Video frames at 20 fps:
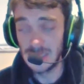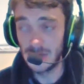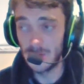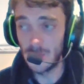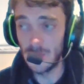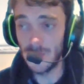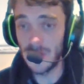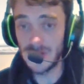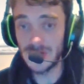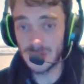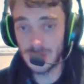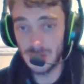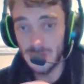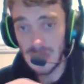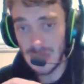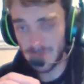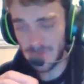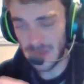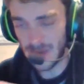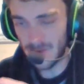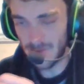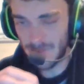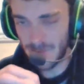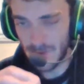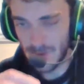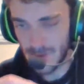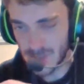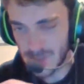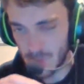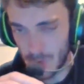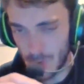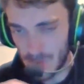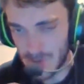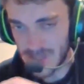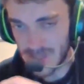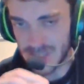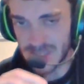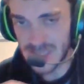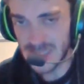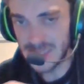When they do have that first
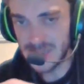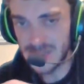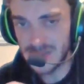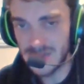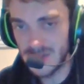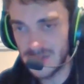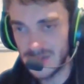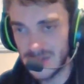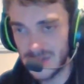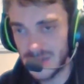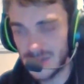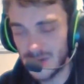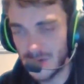wobbly season,